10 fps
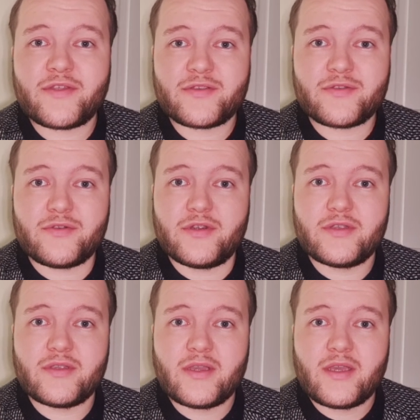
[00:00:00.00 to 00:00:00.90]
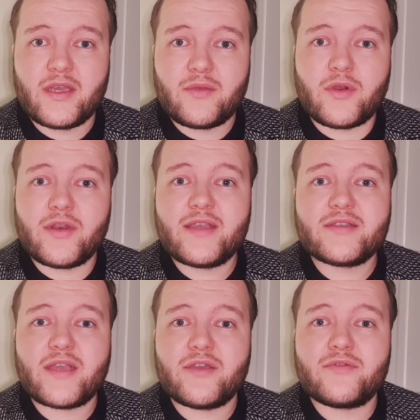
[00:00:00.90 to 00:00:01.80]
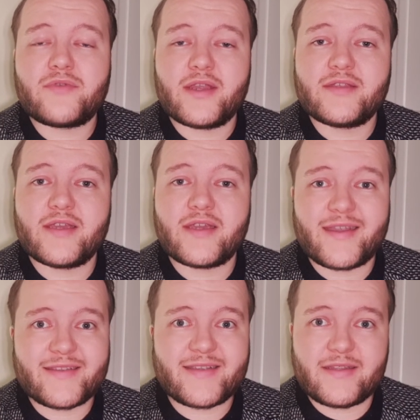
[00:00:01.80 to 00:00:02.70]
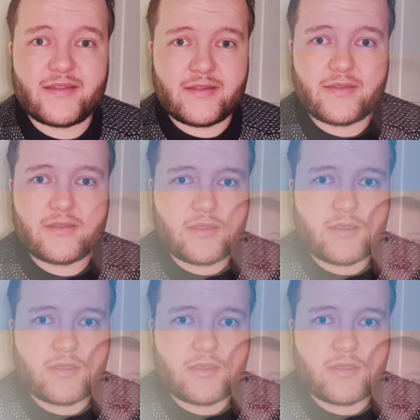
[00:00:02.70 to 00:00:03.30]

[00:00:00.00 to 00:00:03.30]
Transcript: a thesaurus? Well, let's say you're writing a sentence.